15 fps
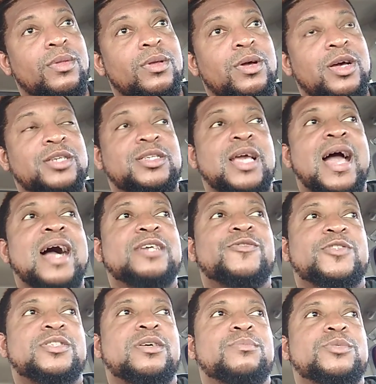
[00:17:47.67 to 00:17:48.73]
Because he asked for
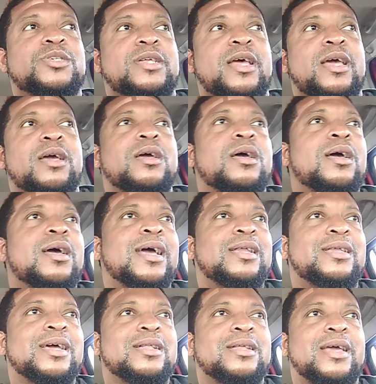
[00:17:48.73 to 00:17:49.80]
something today and
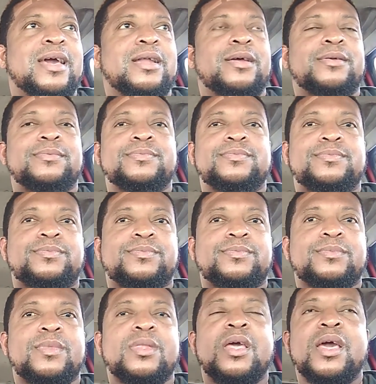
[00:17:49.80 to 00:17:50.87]
didn't get it.
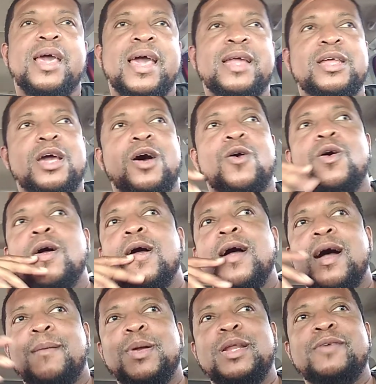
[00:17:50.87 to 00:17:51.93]
Anyhow,
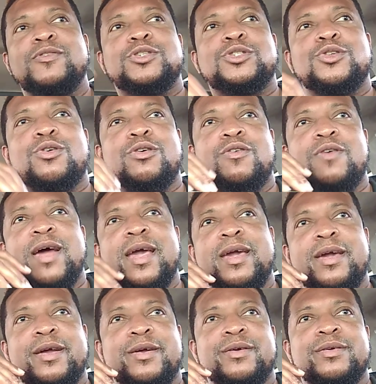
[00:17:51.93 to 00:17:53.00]
I'm going to leave the story right
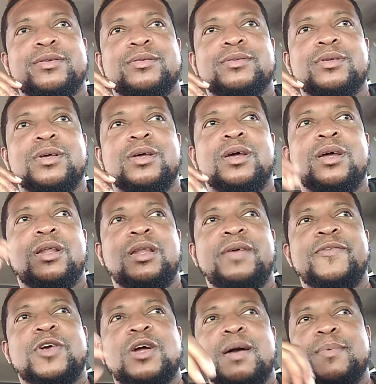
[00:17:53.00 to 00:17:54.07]
here
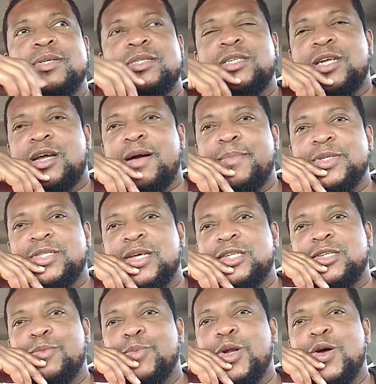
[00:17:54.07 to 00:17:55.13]
leave your comments in the comment
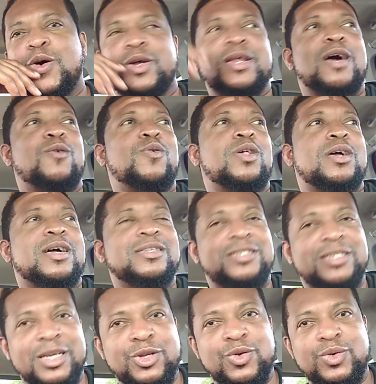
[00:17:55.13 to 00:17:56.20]
section below and I will
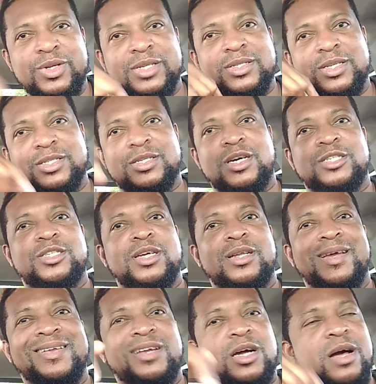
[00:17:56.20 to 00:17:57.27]
continue this discussion
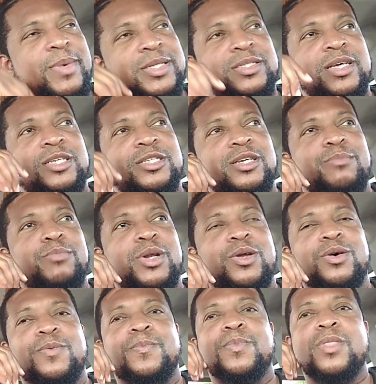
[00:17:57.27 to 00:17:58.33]
in the comment section
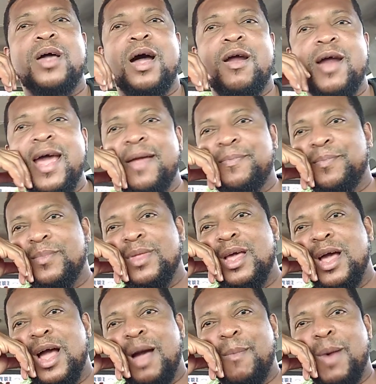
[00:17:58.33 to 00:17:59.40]
below. All right?
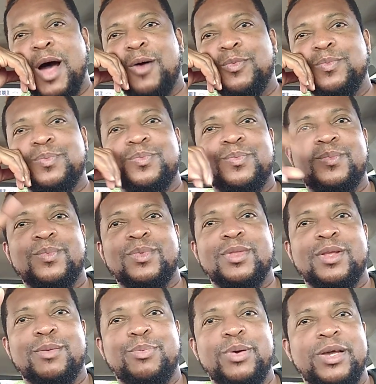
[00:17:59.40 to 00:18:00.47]
I'm out.
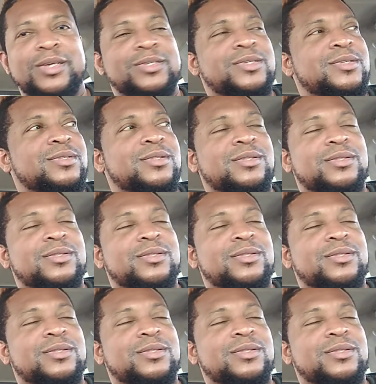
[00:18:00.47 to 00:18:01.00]
Peace.